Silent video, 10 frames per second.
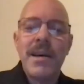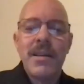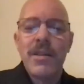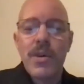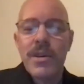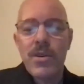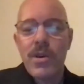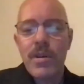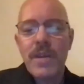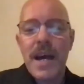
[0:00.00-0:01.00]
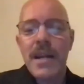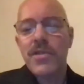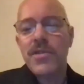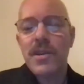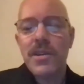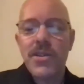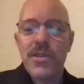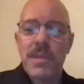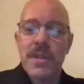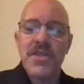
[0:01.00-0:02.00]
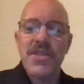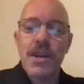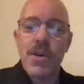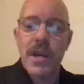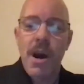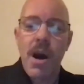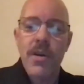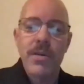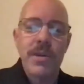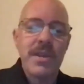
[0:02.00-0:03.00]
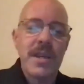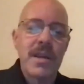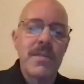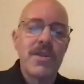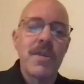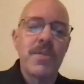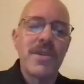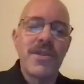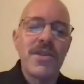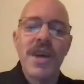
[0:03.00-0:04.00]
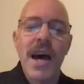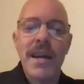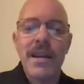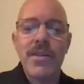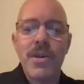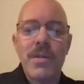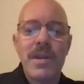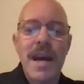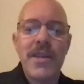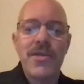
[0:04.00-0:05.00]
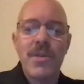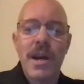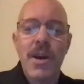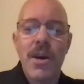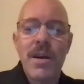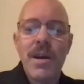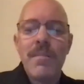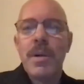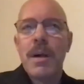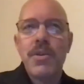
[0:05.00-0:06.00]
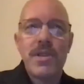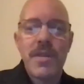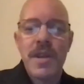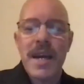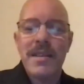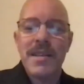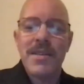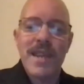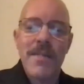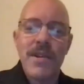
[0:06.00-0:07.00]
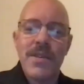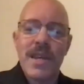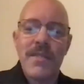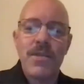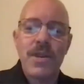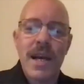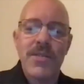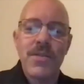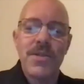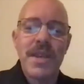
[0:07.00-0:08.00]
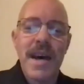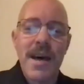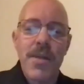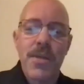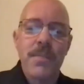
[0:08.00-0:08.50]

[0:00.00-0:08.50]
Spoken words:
The Return of Consciousness, a searing autocritique of Egyptian society during the Nasser era, published in the 1970s after Nasser's death.